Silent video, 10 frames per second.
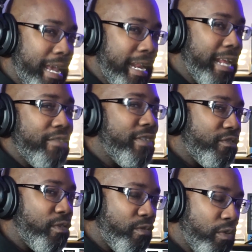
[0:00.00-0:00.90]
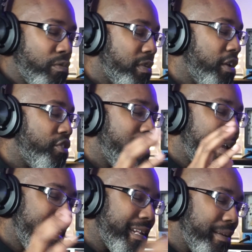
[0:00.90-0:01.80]
in individual rooms so that you
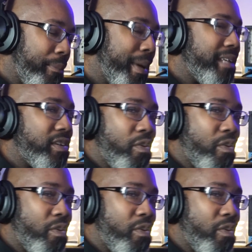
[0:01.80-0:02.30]
can get the best